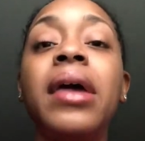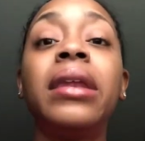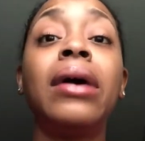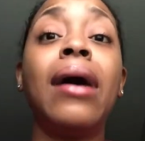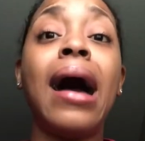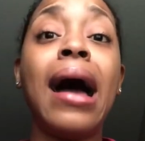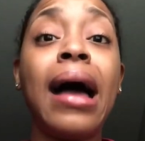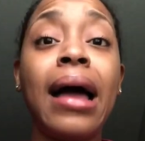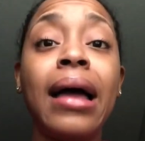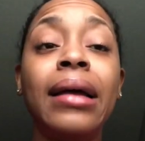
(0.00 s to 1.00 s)
Now,
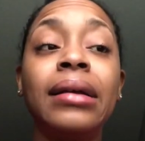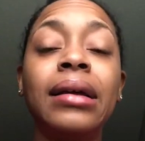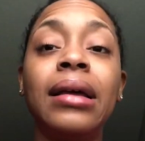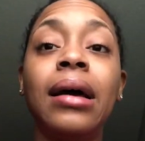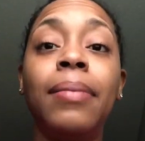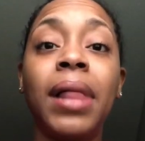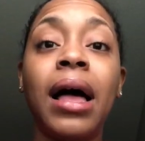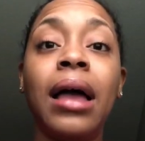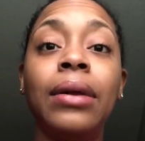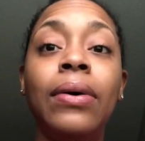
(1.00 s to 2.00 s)
I
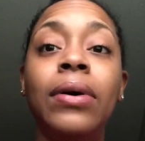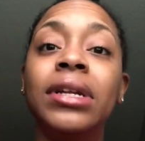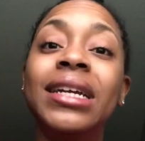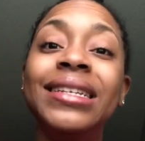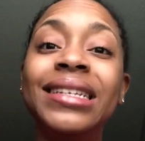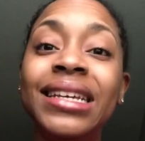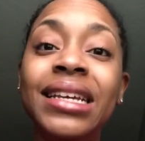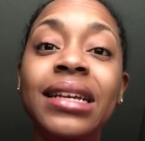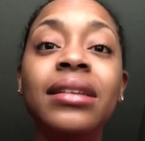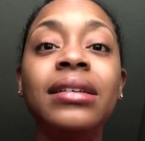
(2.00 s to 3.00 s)
applied on
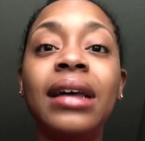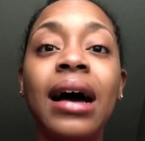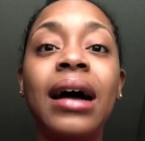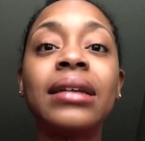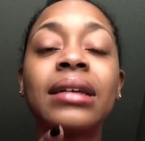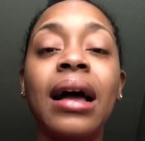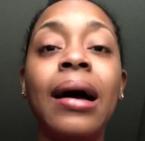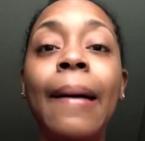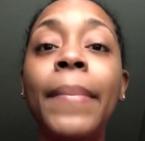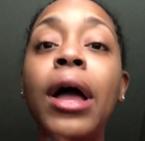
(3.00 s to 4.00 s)

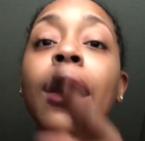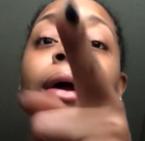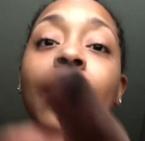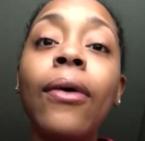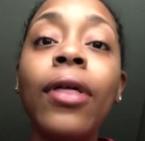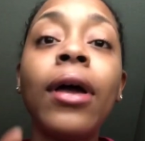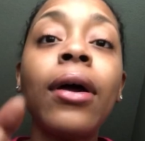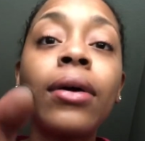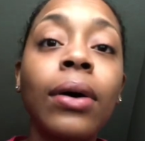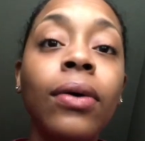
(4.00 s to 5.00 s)
Indeed.com. Go there.